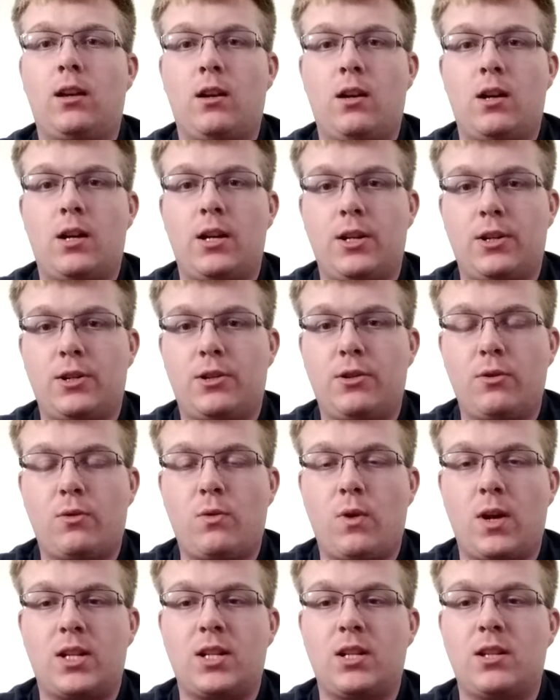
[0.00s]
your two
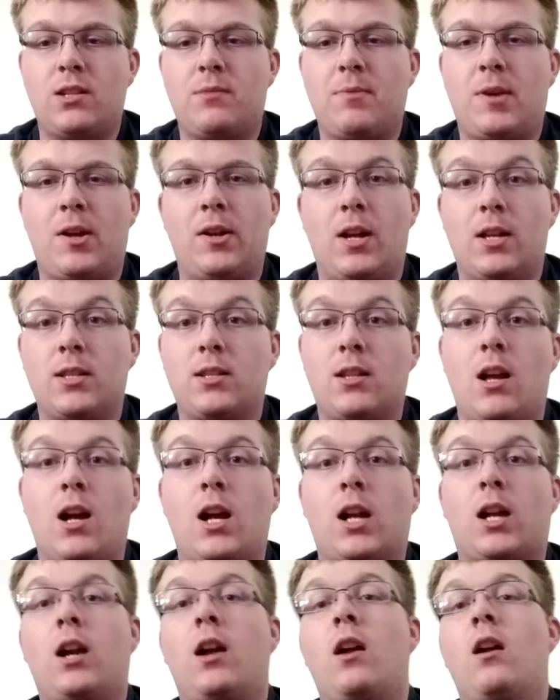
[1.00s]
questions about
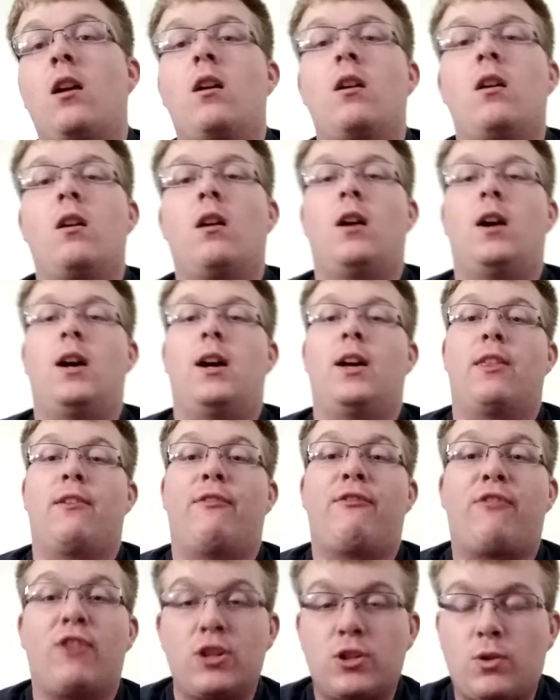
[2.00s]
Nuzlocke. The
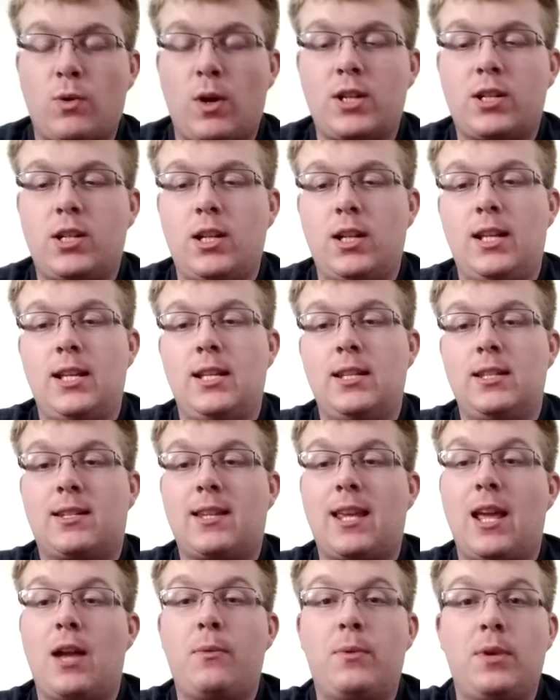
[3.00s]
first question is,
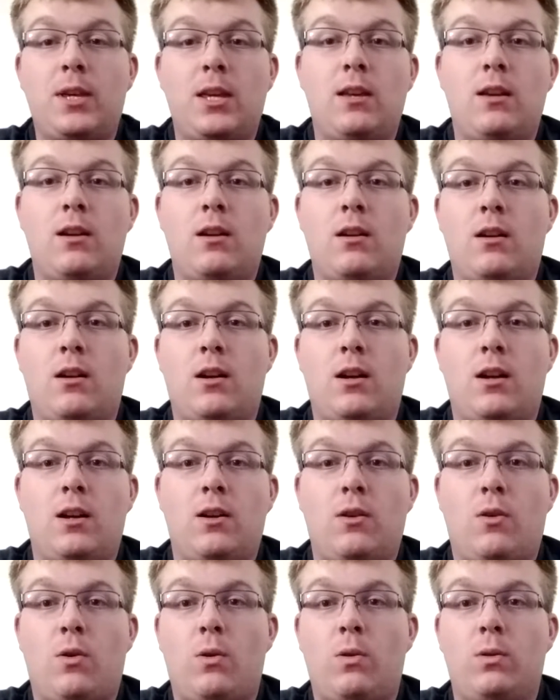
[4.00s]
can we
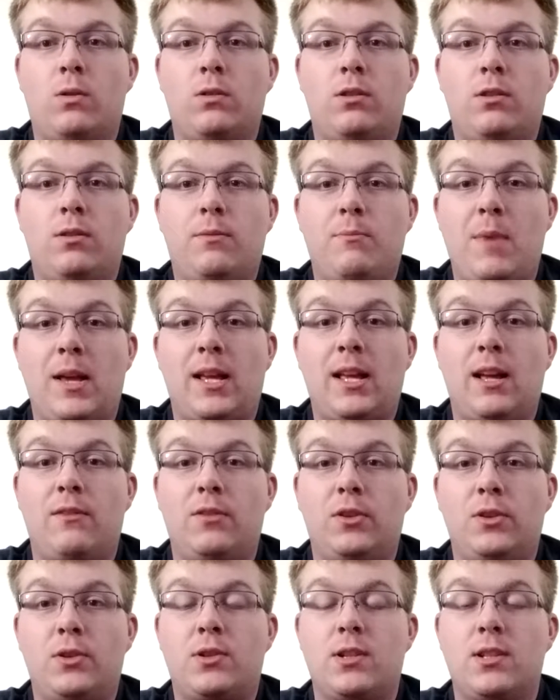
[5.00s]
hold Mega
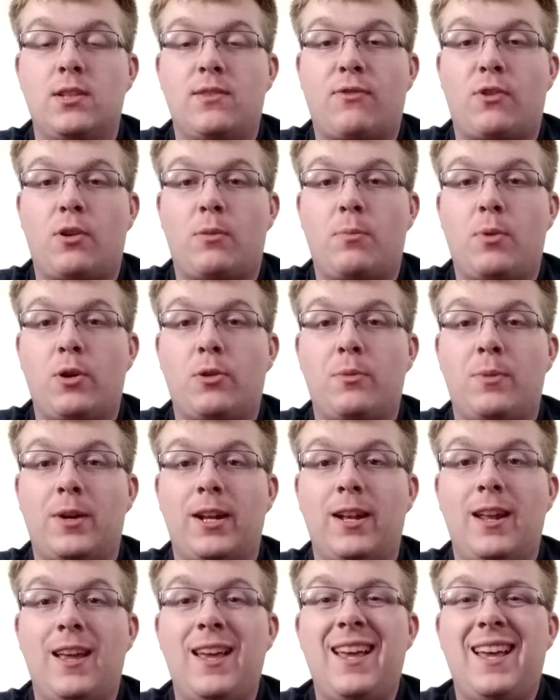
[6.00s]
Evolutions for a
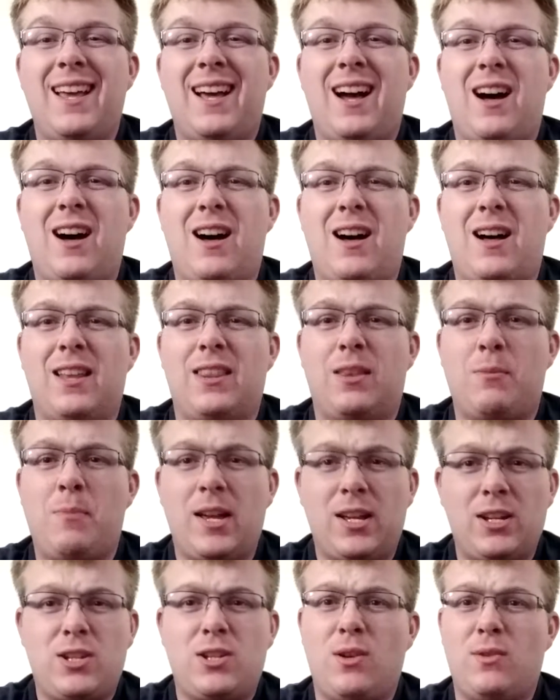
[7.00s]
Pokemon? The
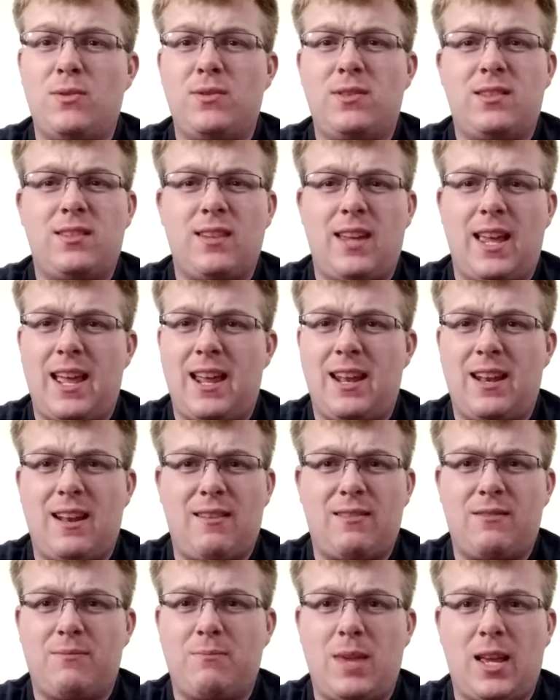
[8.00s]
Mega Stones
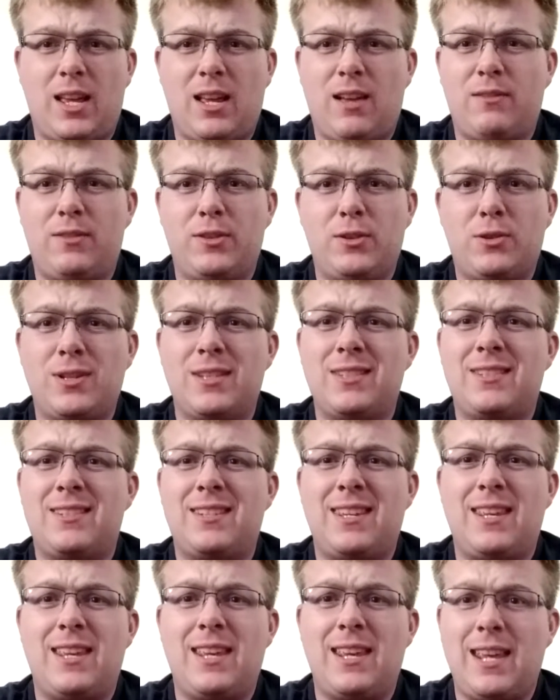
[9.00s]
and Mega Evolutions,
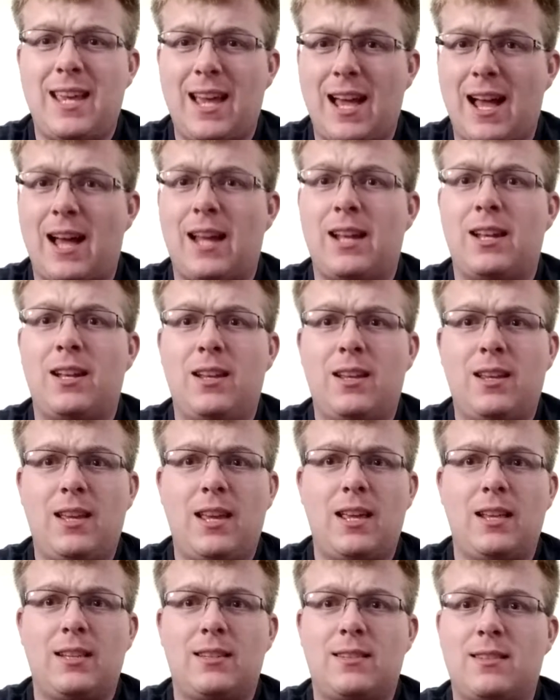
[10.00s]
yeah,
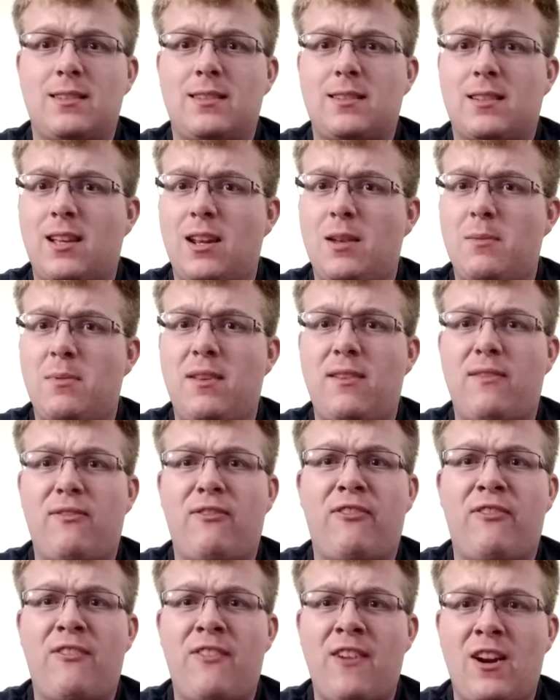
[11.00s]
it's going to be
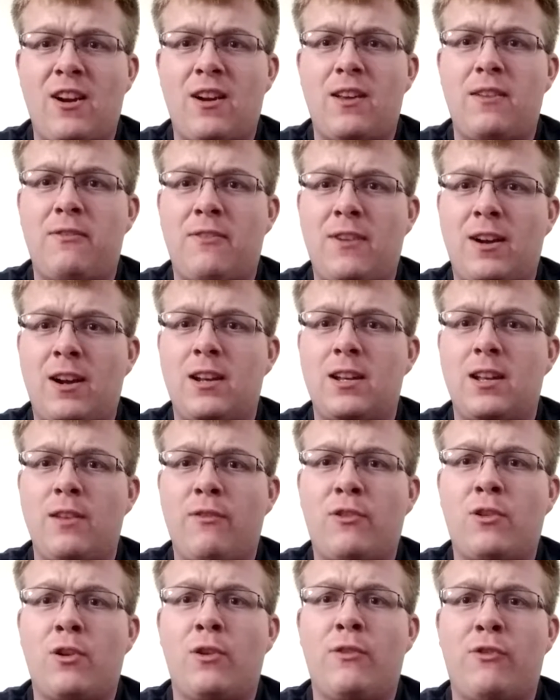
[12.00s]
very, very
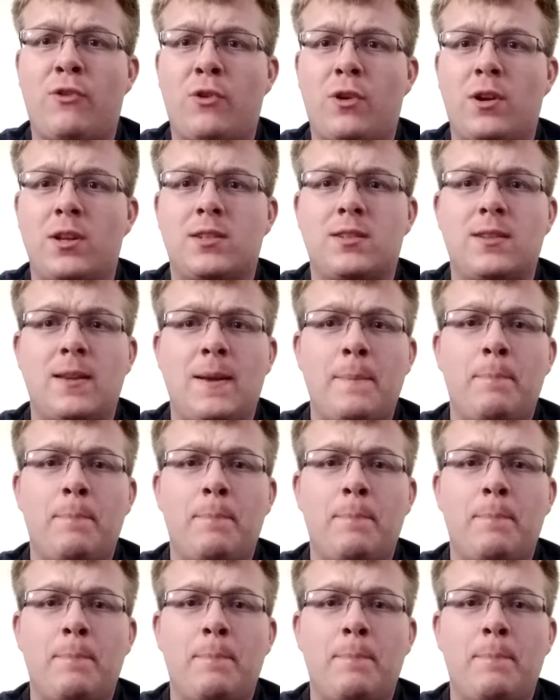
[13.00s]
difficult for us